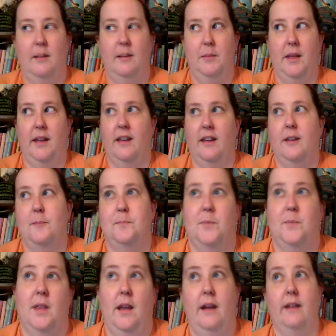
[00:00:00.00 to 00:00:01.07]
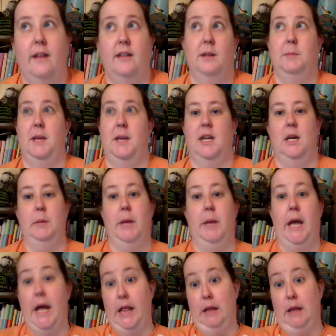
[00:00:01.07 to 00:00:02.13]
I'm like, I can make a
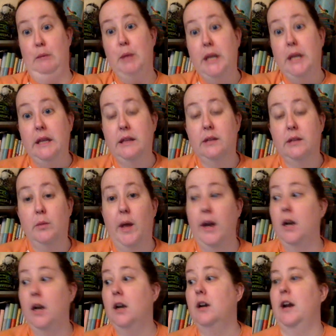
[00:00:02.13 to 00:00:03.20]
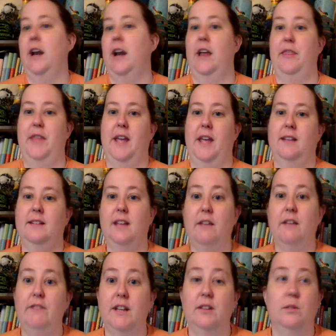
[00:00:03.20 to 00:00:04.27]
Halloween sweater and a
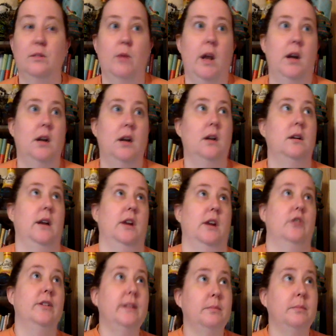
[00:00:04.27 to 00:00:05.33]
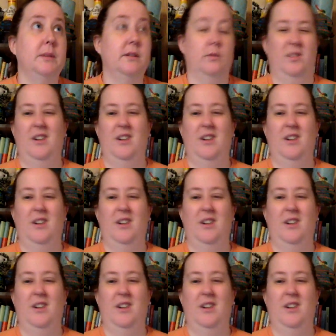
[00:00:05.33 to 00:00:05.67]
Thanksgiving sweater and Christmas.